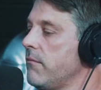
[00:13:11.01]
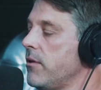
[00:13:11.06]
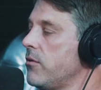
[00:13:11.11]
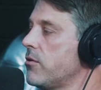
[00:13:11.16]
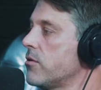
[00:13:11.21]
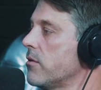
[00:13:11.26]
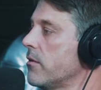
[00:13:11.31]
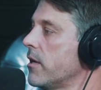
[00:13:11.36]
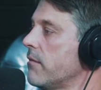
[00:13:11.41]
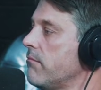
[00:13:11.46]

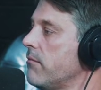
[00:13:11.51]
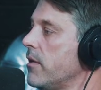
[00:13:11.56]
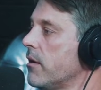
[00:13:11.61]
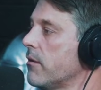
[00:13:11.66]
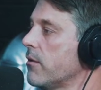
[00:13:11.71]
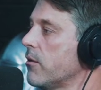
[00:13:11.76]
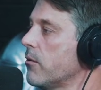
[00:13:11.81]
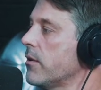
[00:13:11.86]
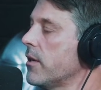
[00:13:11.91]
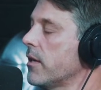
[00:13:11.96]
Usually, you
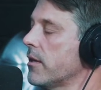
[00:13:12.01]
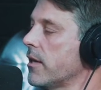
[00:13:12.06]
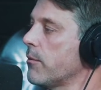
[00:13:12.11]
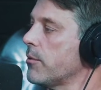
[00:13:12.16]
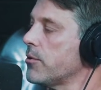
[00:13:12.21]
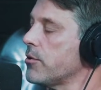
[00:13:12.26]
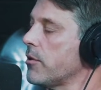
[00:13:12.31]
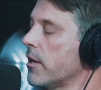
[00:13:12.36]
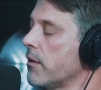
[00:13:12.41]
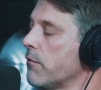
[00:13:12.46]
know, the only thing they
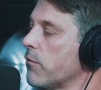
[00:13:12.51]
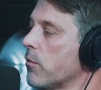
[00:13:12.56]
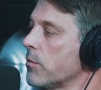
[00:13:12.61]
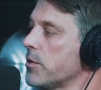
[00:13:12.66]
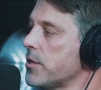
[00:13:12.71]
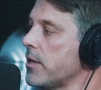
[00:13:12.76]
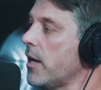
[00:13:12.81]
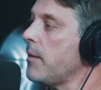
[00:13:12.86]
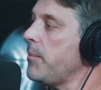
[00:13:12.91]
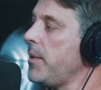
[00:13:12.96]
were training for
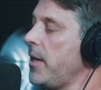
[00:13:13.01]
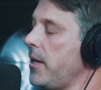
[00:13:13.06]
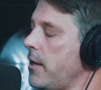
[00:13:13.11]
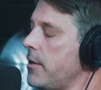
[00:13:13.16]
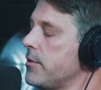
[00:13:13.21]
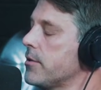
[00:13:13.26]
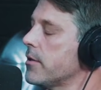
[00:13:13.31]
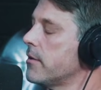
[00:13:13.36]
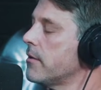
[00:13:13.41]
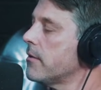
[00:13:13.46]
was
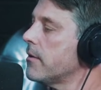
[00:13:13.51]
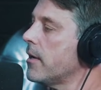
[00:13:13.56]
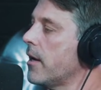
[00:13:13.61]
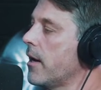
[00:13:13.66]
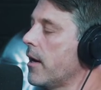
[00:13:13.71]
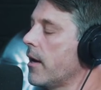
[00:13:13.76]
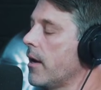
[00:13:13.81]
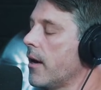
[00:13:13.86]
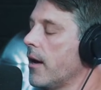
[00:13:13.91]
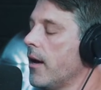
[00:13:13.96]
diabetes.
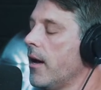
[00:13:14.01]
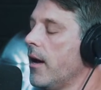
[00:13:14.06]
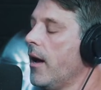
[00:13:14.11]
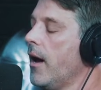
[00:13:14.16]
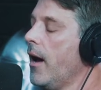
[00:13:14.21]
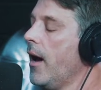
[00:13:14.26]
Uh,